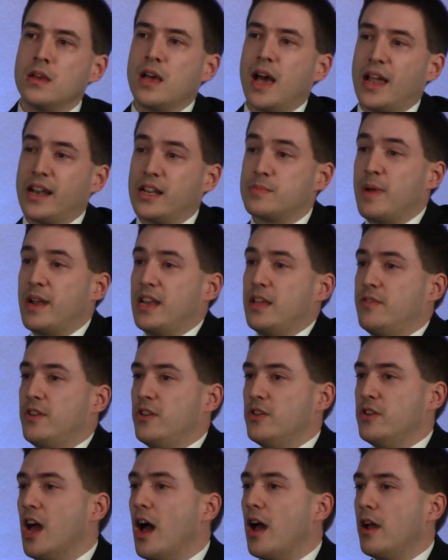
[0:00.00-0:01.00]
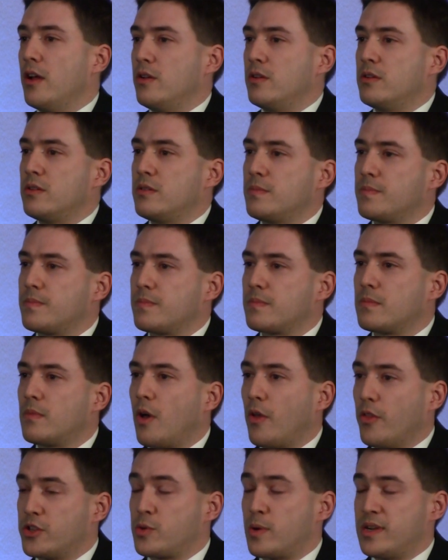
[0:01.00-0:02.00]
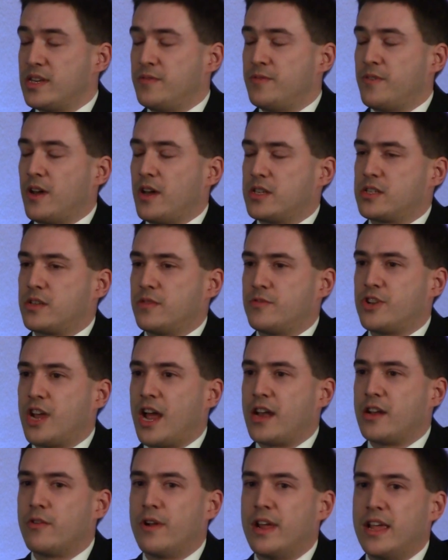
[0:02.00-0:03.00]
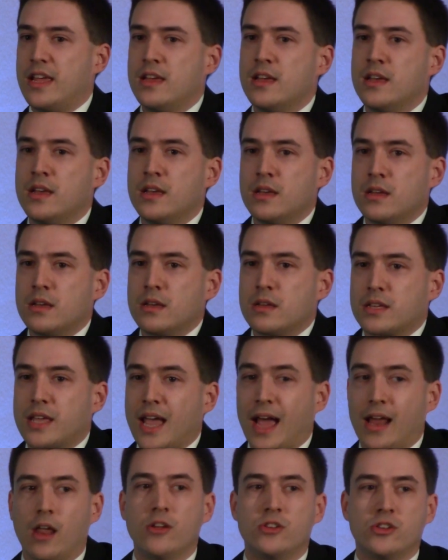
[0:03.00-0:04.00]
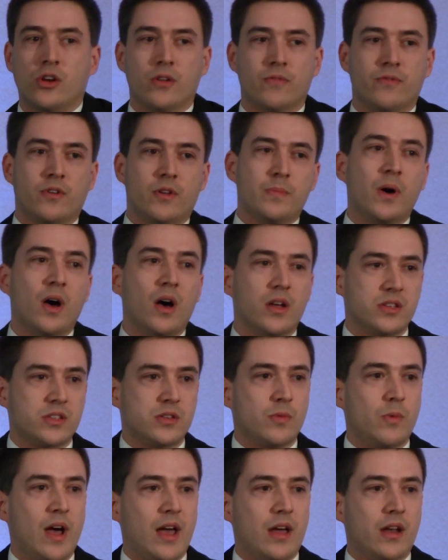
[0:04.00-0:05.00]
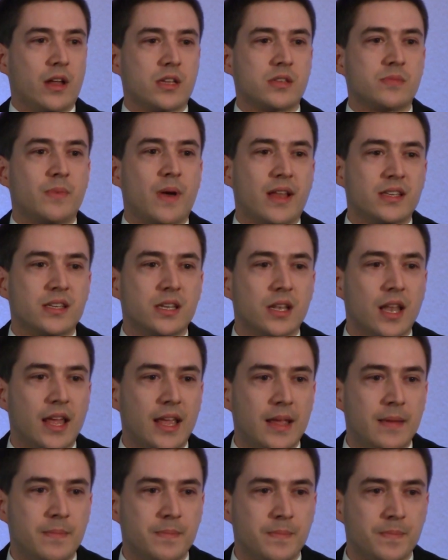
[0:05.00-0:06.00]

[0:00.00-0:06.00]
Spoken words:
And as many of you know, on the 21st of January, Gail O'Donovan passed away unexpectedly.